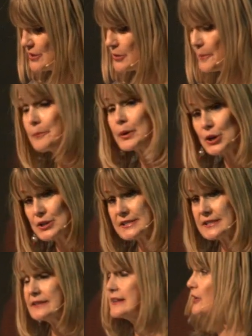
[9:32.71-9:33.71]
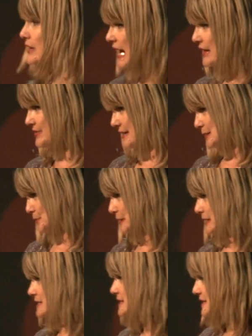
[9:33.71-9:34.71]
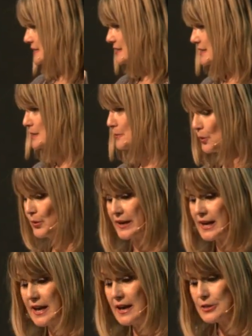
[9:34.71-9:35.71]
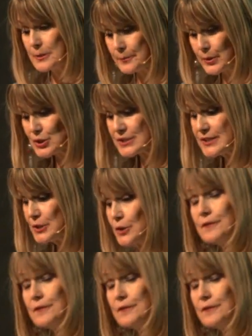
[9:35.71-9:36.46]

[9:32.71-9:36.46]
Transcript: the person, now get this, please, this is the point. The person who